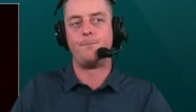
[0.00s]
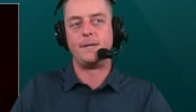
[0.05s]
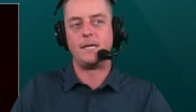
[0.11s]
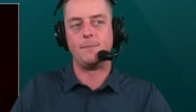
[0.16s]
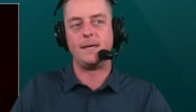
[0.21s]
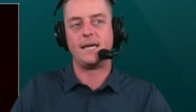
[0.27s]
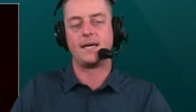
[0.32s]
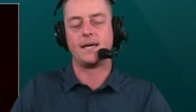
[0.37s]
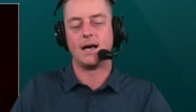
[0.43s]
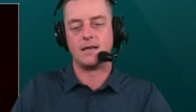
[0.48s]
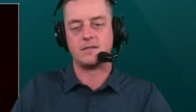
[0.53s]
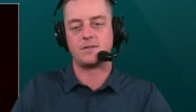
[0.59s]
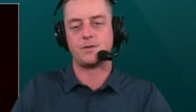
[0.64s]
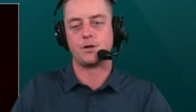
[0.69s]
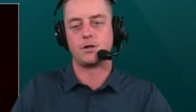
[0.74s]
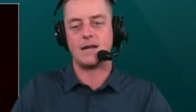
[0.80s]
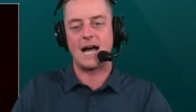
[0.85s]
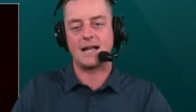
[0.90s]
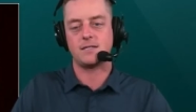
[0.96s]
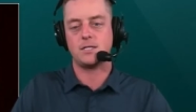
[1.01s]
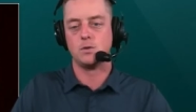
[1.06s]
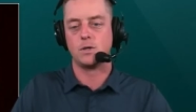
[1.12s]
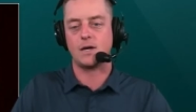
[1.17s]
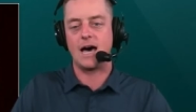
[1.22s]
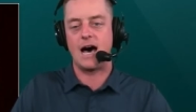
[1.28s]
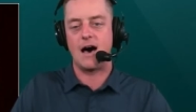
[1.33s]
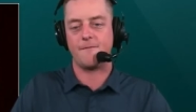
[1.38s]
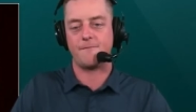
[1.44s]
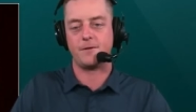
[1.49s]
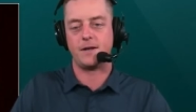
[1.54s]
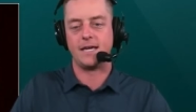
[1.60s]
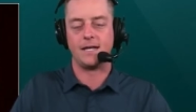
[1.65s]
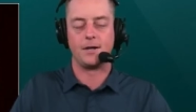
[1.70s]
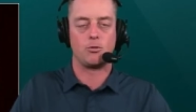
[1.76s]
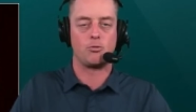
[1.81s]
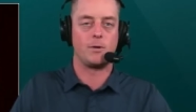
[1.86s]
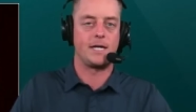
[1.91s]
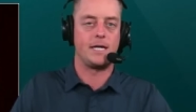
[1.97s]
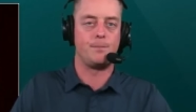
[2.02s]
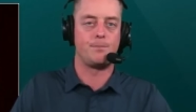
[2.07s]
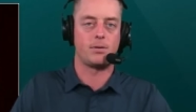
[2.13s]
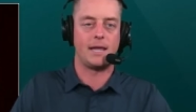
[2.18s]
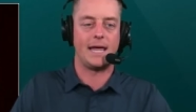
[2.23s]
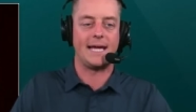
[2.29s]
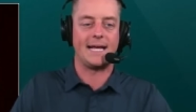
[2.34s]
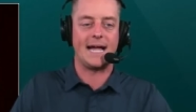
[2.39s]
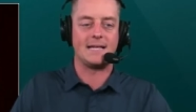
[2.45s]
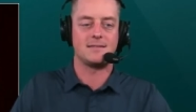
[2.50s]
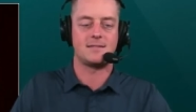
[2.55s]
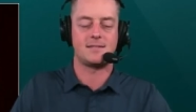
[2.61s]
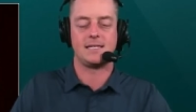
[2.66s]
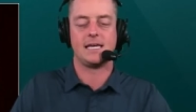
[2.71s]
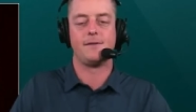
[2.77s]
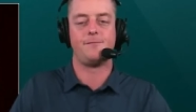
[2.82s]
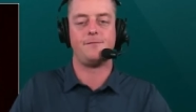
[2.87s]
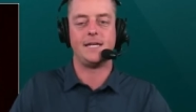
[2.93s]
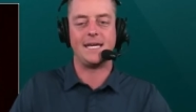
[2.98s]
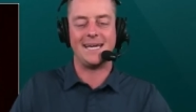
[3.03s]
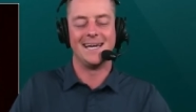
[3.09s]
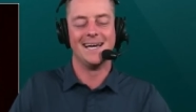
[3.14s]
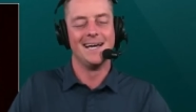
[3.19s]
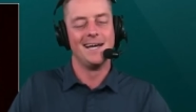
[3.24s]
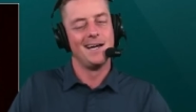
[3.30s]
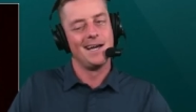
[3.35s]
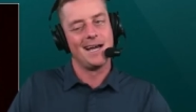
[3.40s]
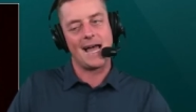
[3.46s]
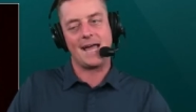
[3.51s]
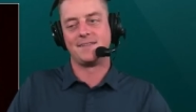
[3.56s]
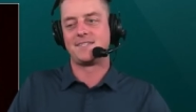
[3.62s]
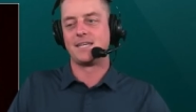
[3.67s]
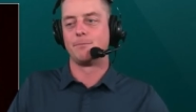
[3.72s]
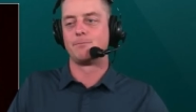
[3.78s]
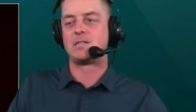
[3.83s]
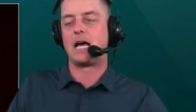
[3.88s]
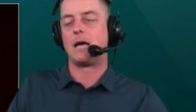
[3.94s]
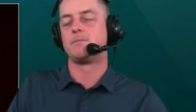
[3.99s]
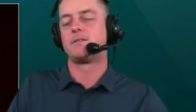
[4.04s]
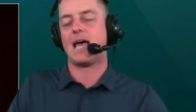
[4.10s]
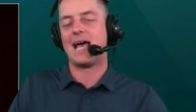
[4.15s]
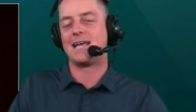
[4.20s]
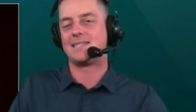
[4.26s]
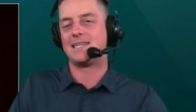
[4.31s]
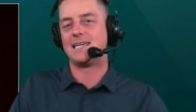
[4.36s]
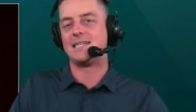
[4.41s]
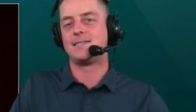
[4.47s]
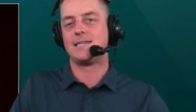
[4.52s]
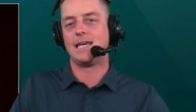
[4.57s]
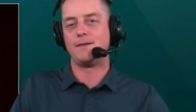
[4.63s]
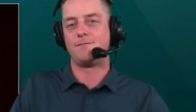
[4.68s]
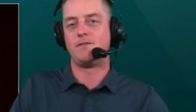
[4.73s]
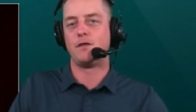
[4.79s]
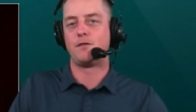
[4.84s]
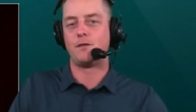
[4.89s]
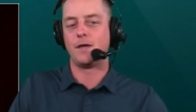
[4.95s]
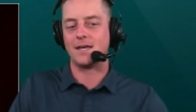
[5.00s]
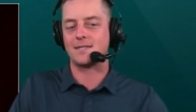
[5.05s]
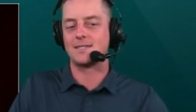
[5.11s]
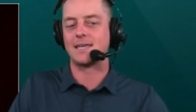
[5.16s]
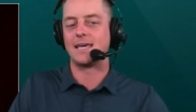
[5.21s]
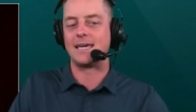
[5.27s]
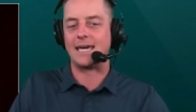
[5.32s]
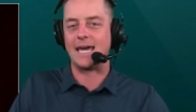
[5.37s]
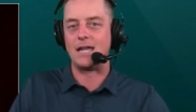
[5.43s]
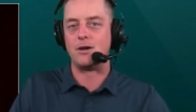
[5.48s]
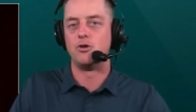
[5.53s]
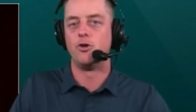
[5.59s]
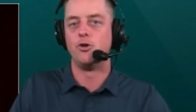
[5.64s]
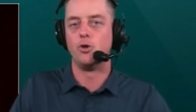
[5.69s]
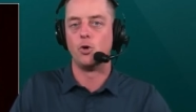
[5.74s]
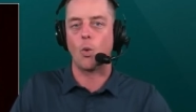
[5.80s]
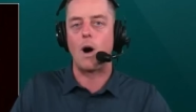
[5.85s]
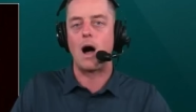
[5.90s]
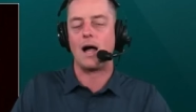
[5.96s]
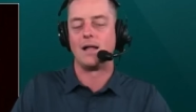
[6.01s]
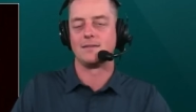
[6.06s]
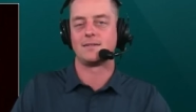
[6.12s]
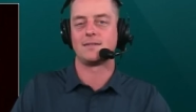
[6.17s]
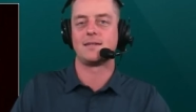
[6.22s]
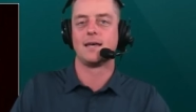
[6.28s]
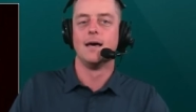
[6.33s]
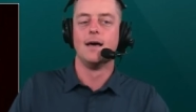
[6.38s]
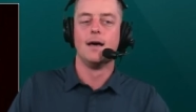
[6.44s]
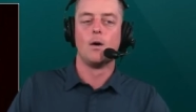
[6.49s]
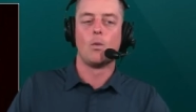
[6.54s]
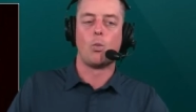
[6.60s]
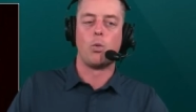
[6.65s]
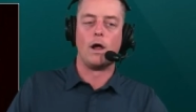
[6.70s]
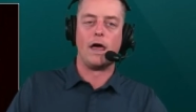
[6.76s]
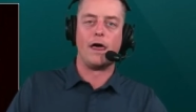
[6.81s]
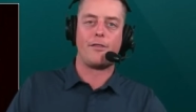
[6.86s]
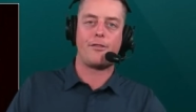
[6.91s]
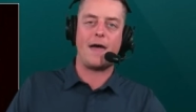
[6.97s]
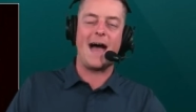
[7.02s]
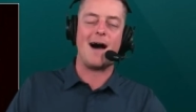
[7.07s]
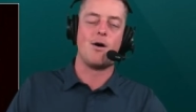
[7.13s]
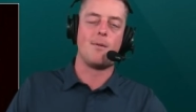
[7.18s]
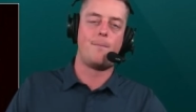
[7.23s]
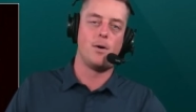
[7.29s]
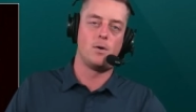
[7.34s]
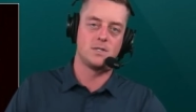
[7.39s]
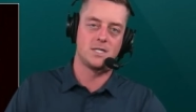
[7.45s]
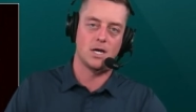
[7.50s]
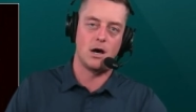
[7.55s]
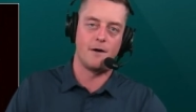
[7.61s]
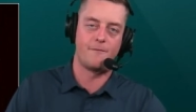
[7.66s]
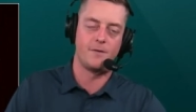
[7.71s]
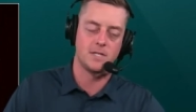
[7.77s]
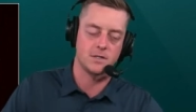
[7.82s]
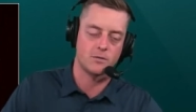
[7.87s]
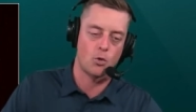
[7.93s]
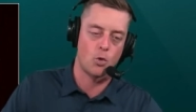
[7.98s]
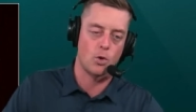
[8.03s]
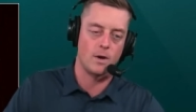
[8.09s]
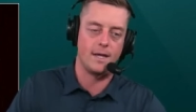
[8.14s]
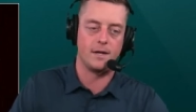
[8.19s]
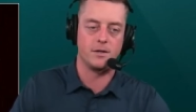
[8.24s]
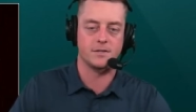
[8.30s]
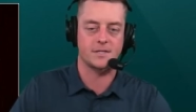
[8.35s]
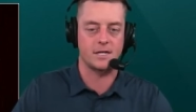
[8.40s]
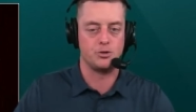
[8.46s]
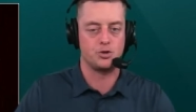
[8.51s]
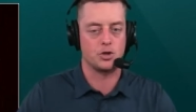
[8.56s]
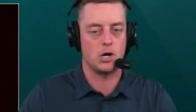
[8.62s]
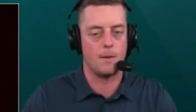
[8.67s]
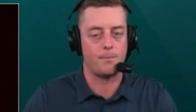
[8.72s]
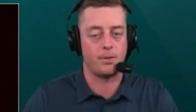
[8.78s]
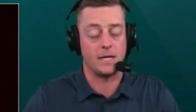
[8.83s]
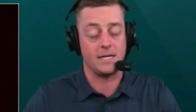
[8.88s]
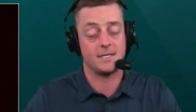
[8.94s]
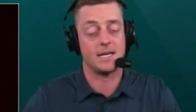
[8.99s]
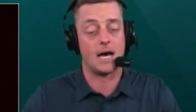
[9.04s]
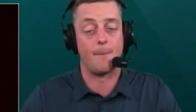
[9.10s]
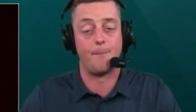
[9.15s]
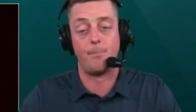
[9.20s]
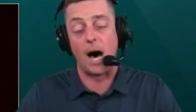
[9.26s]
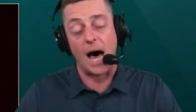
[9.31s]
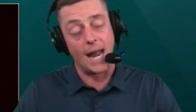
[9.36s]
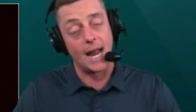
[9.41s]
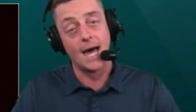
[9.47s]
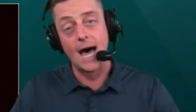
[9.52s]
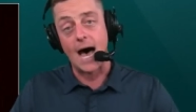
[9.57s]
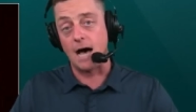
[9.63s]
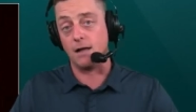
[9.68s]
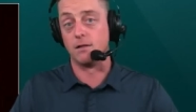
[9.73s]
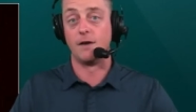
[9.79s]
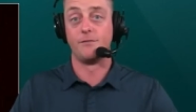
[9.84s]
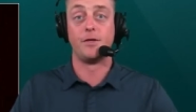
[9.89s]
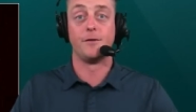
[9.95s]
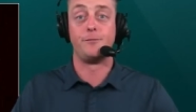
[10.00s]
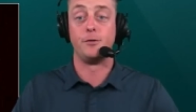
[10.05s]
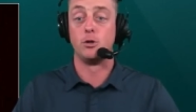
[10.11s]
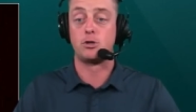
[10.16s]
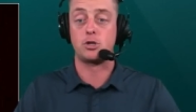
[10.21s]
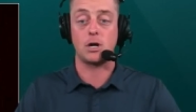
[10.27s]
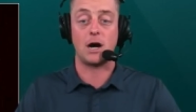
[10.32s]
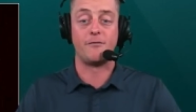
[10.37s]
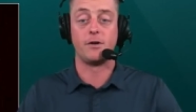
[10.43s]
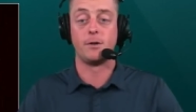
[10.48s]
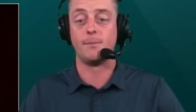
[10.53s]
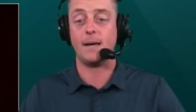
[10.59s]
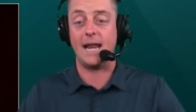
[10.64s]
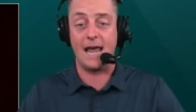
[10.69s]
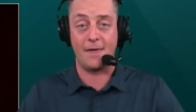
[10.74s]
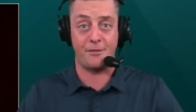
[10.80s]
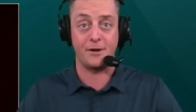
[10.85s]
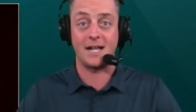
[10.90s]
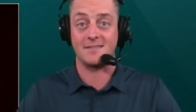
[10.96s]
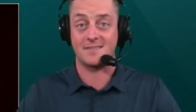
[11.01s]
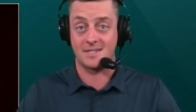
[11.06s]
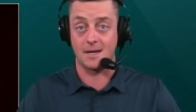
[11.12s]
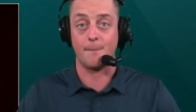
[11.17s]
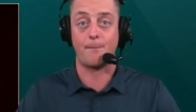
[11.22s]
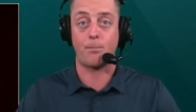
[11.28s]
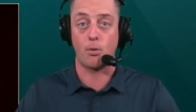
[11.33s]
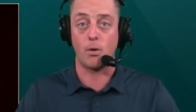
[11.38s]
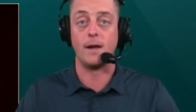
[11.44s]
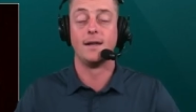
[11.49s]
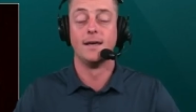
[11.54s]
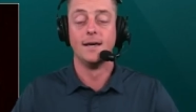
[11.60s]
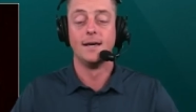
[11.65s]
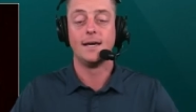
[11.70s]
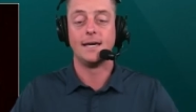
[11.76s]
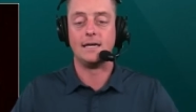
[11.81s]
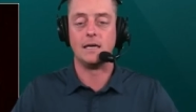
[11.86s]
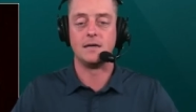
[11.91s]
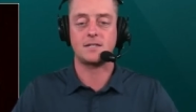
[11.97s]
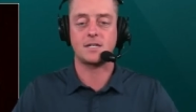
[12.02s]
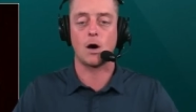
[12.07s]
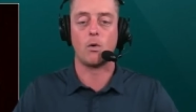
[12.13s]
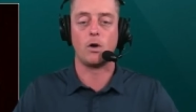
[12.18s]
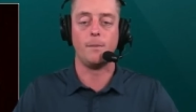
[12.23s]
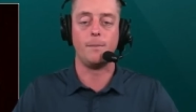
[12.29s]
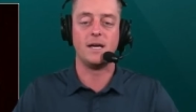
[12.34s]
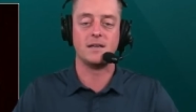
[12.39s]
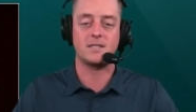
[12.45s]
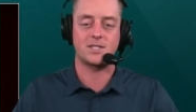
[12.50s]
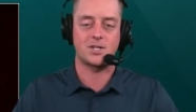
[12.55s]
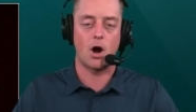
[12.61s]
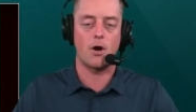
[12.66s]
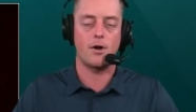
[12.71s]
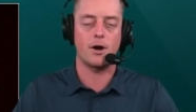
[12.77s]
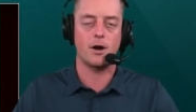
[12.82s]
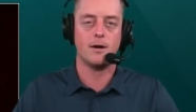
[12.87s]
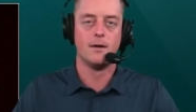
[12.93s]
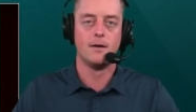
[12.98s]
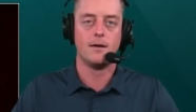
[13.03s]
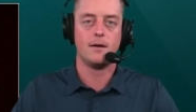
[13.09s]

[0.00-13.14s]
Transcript: be because they're not too confident in a rookie playing at safety. And sometimes, as a safety, things can get nuanced with how opposing offensive coordinators can draw plays up. But I love the future of him, and I think at some point he is going to be a starter